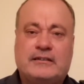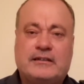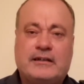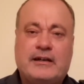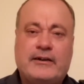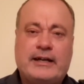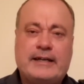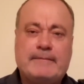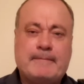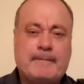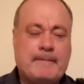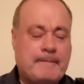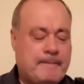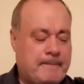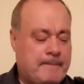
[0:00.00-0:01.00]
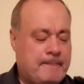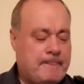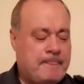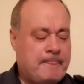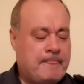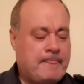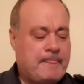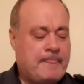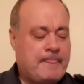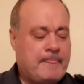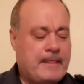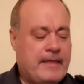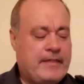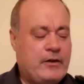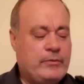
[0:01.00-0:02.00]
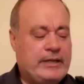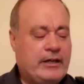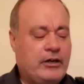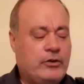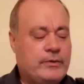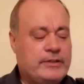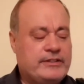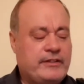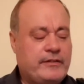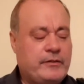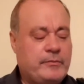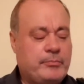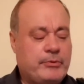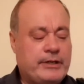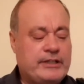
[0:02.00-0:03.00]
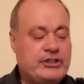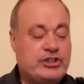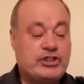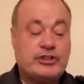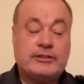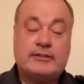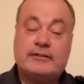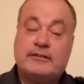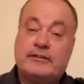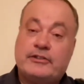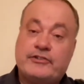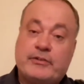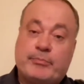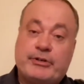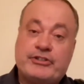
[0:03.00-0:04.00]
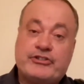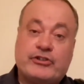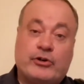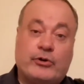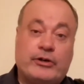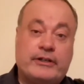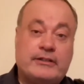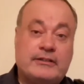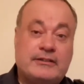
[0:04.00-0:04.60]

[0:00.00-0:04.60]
Right? And then we go into the bridge. There's the bridge chord.